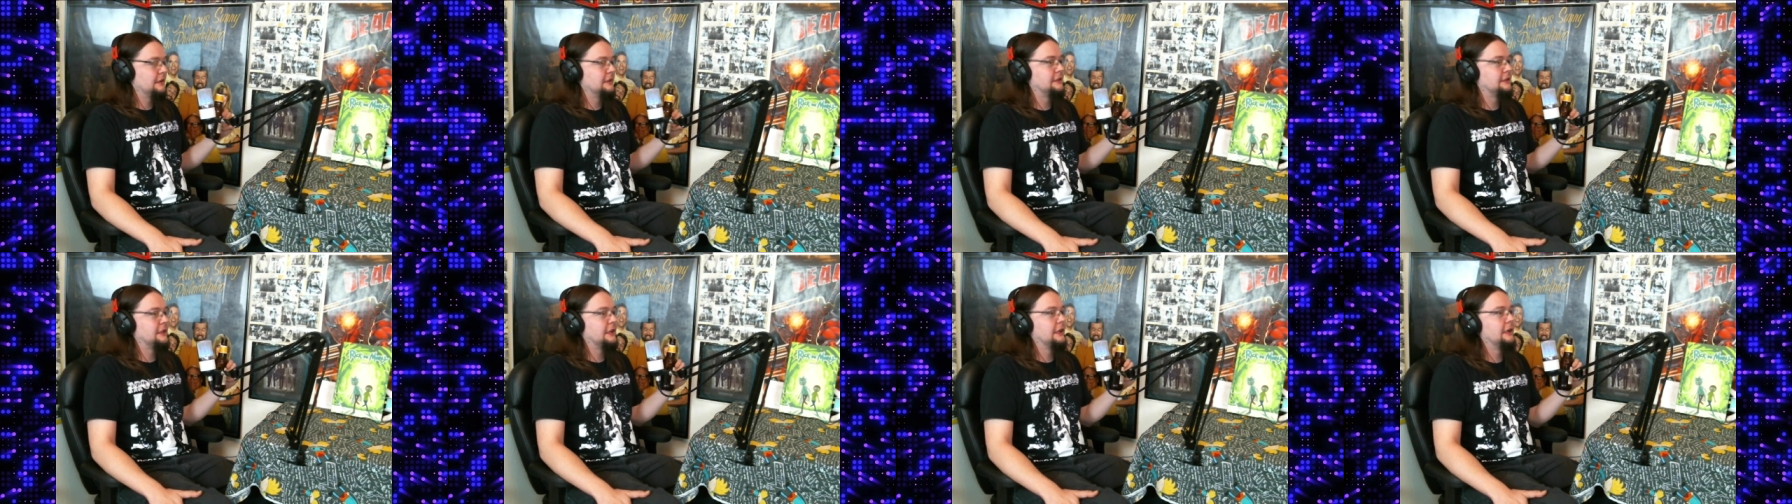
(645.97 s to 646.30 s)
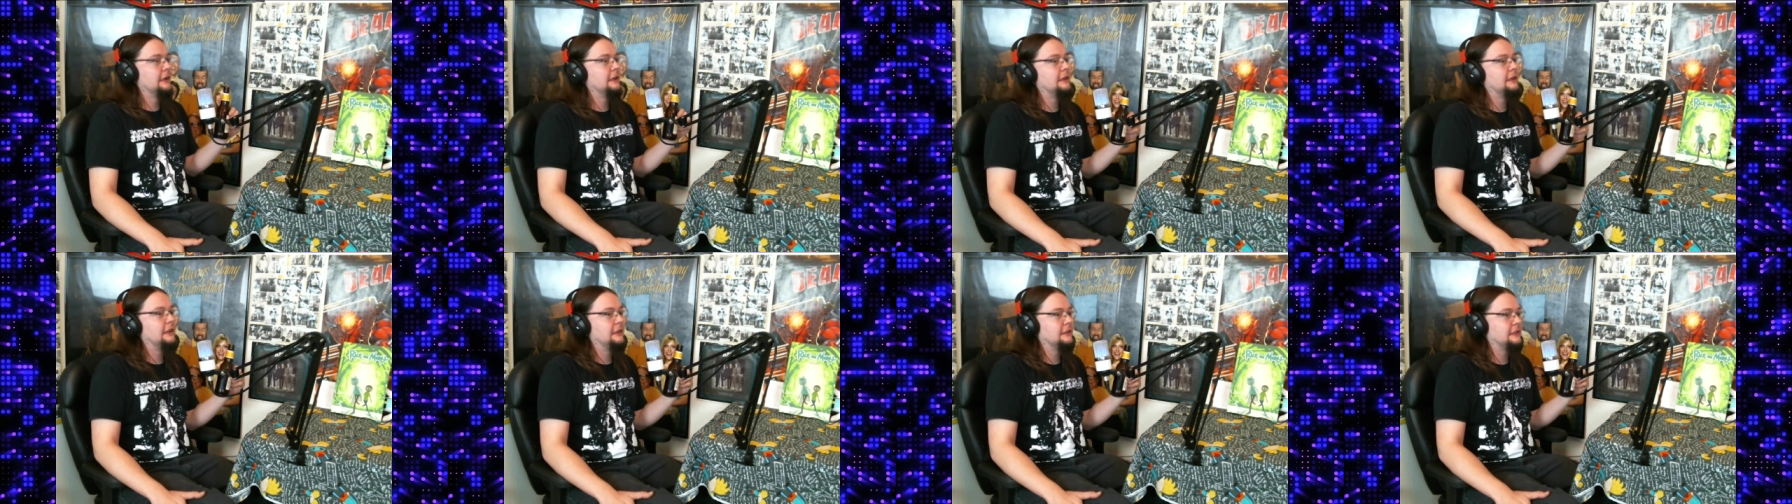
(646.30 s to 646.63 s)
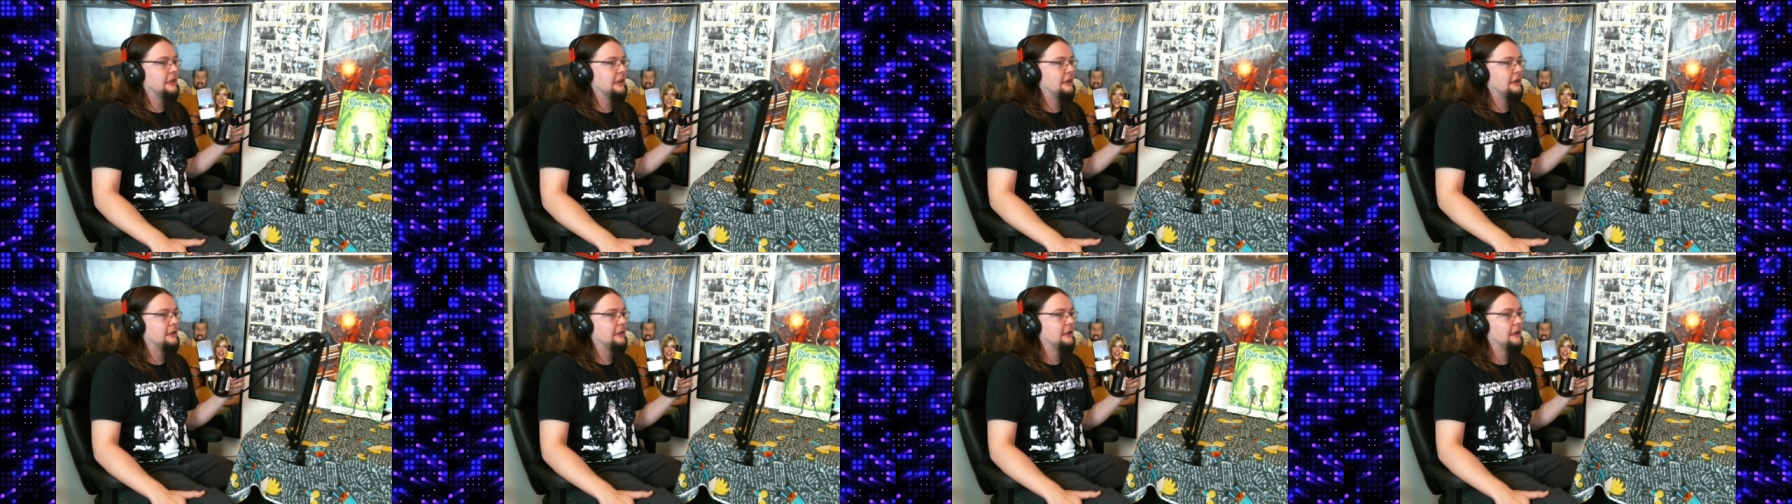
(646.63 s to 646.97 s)
because he's
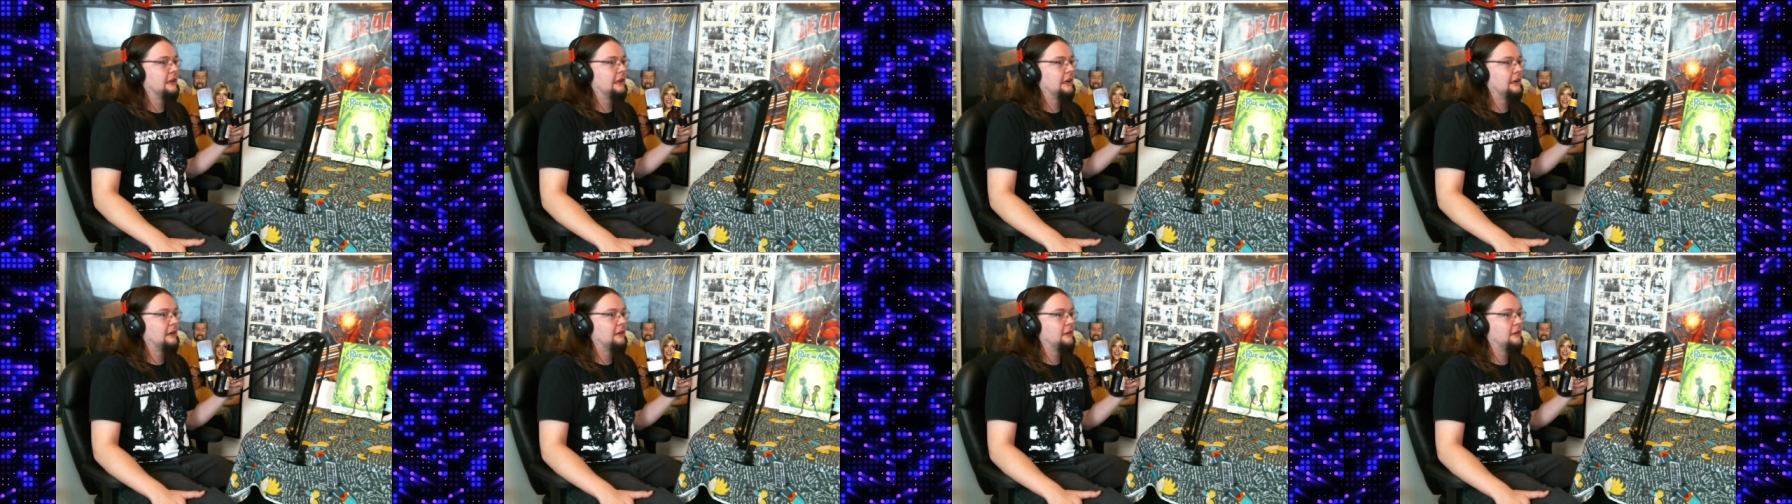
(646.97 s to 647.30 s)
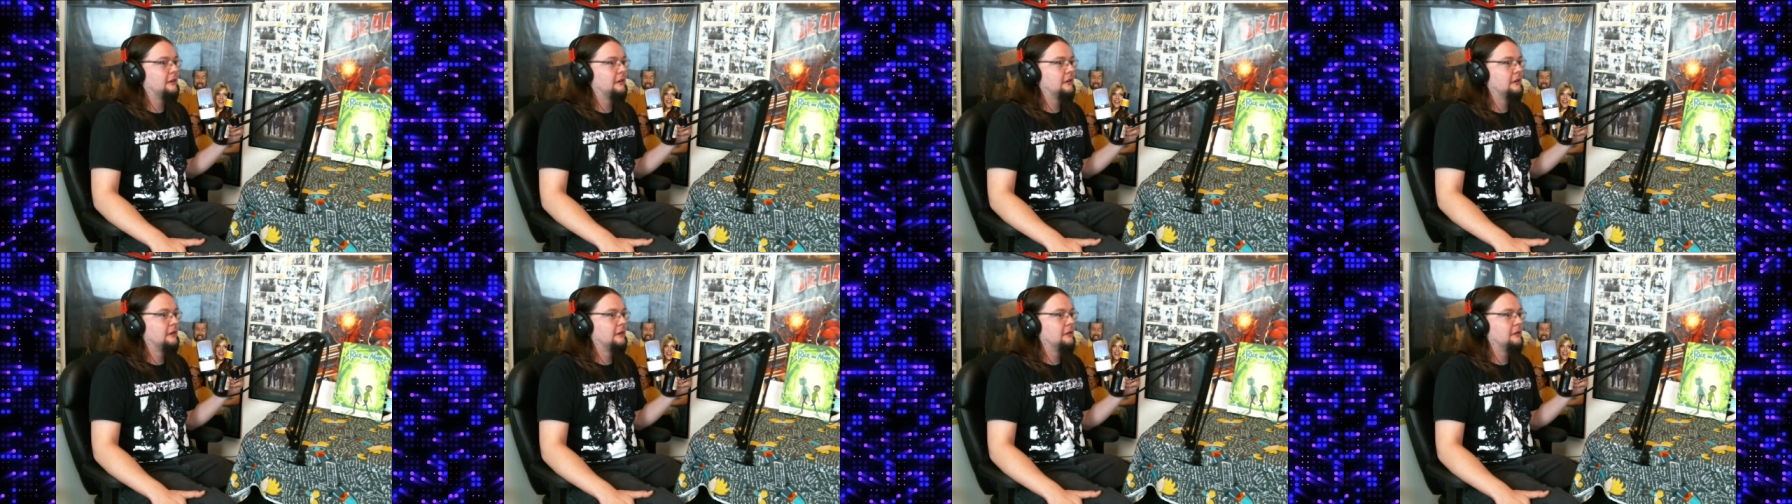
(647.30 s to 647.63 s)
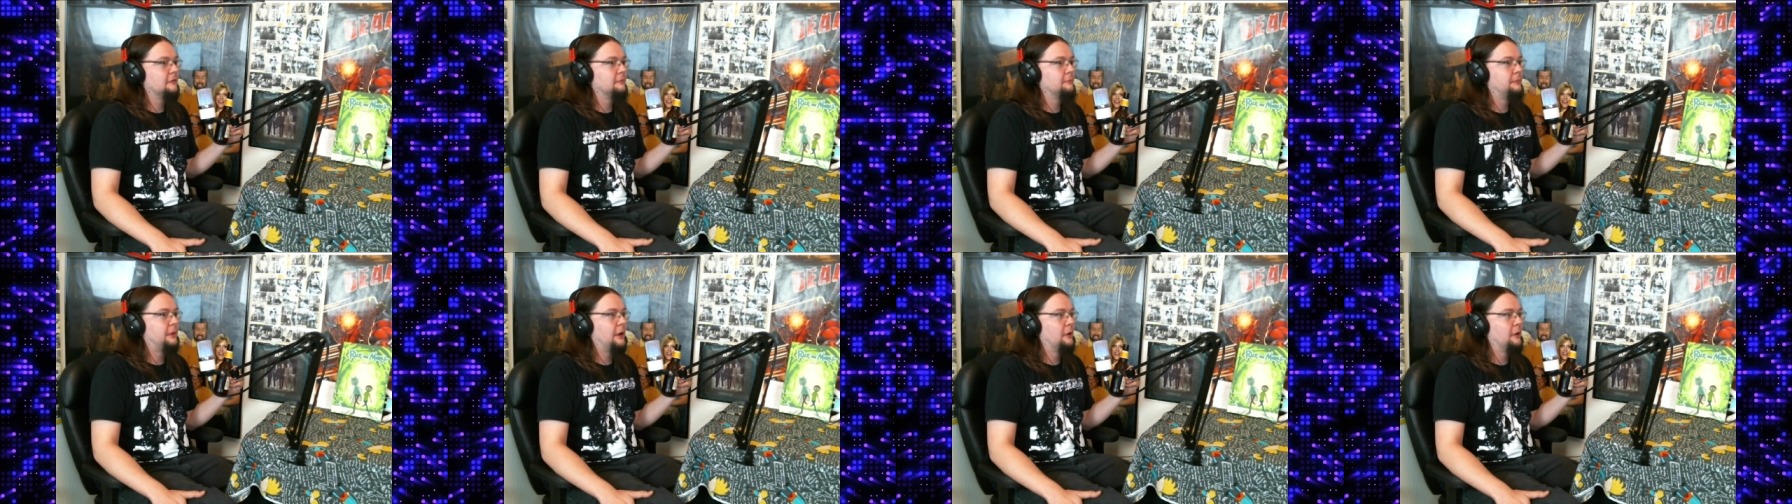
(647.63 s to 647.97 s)
actually like
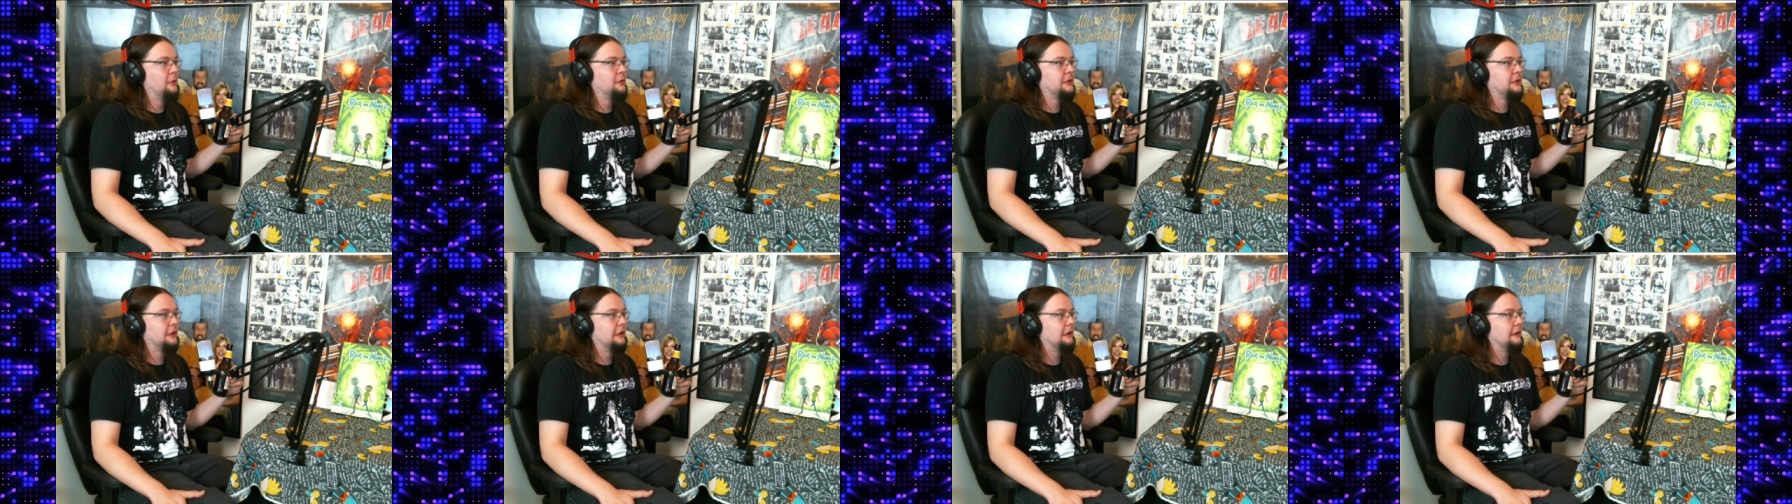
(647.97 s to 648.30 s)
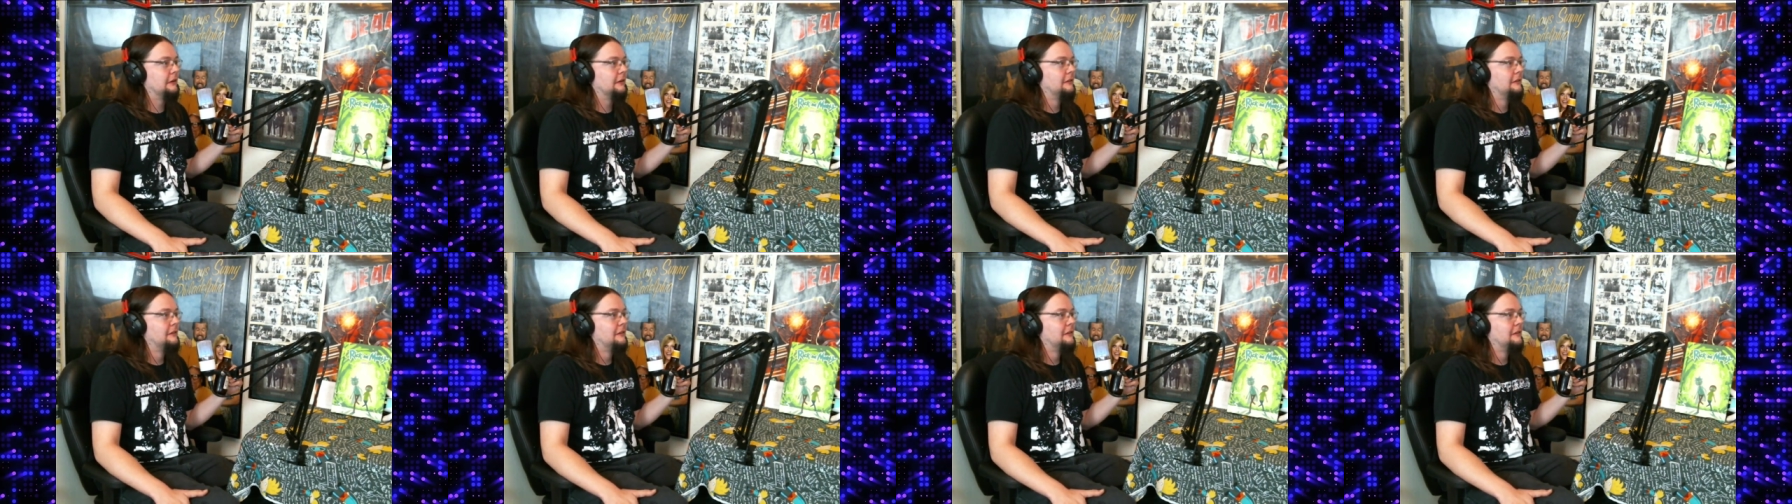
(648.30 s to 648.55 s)
composing